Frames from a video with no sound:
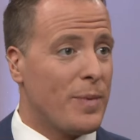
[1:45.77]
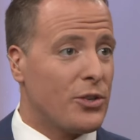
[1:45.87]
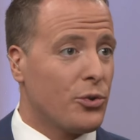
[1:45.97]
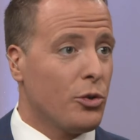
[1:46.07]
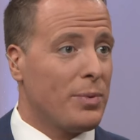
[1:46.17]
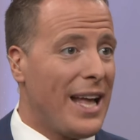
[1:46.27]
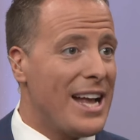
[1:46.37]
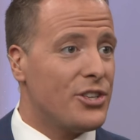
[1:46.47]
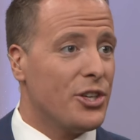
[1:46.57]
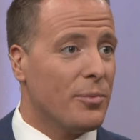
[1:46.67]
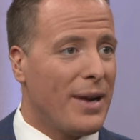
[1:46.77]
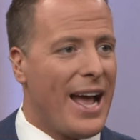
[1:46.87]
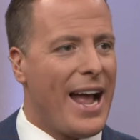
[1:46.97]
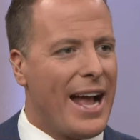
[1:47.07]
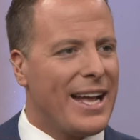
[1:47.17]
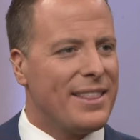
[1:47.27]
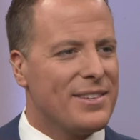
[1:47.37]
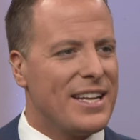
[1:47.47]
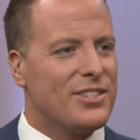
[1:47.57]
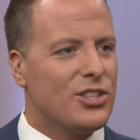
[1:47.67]
special group last year, but I got the
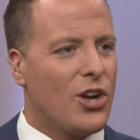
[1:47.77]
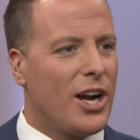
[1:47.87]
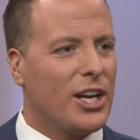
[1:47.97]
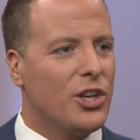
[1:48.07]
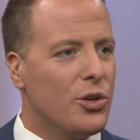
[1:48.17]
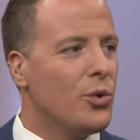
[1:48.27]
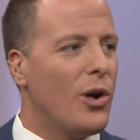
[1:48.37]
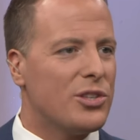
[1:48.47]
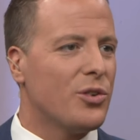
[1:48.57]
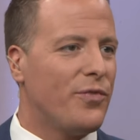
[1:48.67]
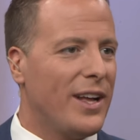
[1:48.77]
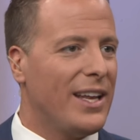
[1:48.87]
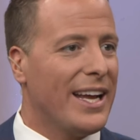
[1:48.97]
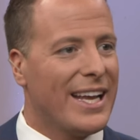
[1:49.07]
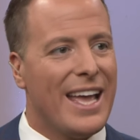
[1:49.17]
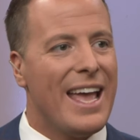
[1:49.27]
sense in talking to you, you also felt like,